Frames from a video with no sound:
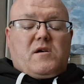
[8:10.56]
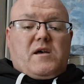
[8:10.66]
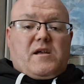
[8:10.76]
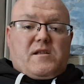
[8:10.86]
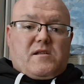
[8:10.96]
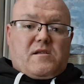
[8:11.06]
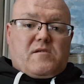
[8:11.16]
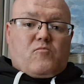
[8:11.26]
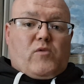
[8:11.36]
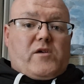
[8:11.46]
And
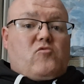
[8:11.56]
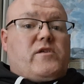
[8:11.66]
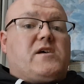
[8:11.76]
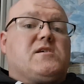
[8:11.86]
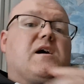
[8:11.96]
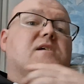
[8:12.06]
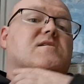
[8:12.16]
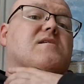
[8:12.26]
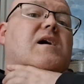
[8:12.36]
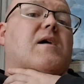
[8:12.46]
while this guy's
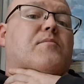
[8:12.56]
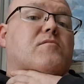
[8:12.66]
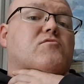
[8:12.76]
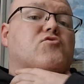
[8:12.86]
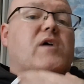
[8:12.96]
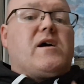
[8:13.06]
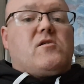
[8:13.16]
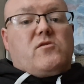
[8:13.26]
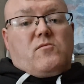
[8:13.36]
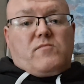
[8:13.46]
in top of him
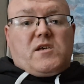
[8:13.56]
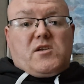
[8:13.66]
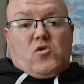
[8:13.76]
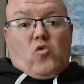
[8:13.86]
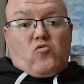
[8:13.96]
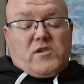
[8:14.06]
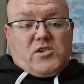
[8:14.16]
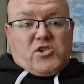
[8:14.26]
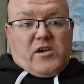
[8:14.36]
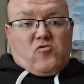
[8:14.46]
strangling him, he told his
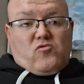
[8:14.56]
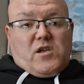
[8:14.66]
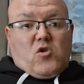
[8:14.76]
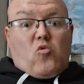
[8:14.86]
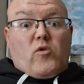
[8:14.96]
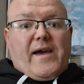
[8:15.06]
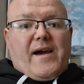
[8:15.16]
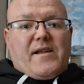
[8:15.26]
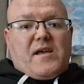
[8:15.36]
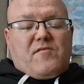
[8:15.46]
child to go and get
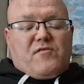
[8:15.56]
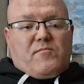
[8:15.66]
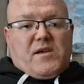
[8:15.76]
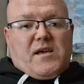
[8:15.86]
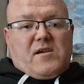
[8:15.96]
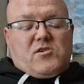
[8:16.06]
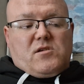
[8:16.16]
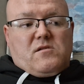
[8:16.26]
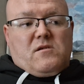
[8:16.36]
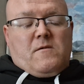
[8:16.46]
a knife from the
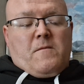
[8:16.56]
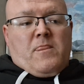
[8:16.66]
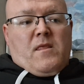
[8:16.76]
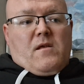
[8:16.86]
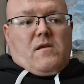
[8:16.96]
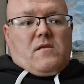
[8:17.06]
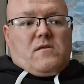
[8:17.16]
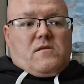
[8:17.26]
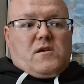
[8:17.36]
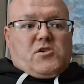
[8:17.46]
kitchen.
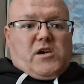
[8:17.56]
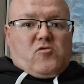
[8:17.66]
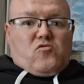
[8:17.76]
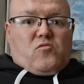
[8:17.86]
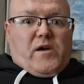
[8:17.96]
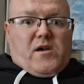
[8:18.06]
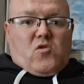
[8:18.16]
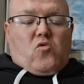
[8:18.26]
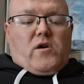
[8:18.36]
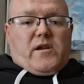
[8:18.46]
The child went and
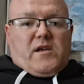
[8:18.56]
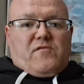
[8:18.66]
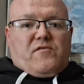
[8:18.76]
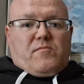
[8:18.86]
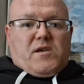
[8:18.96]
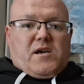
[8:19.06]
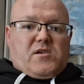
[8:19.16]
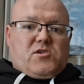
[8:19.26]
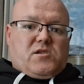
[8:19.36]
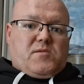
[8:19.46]
got a knife from the
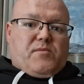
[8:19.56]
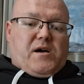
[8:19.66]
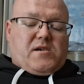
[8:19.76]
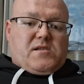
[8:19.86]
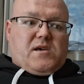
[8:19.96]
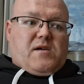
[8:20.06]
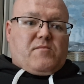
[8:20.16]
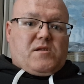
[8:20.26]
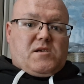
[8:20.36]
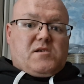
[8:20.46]
kitchen and passed it to him,
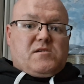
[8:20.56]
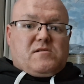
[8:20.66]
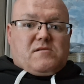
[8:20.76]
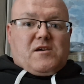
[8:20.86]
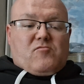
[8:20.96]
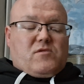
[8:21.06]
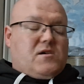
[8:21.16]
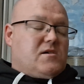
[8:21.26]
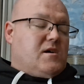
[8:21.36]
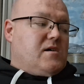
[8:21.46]
and he's killed
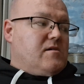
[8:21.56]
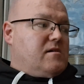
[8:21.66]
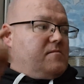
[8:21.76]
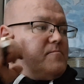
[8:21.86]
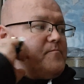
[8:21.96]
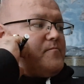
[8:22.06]
this guy, right?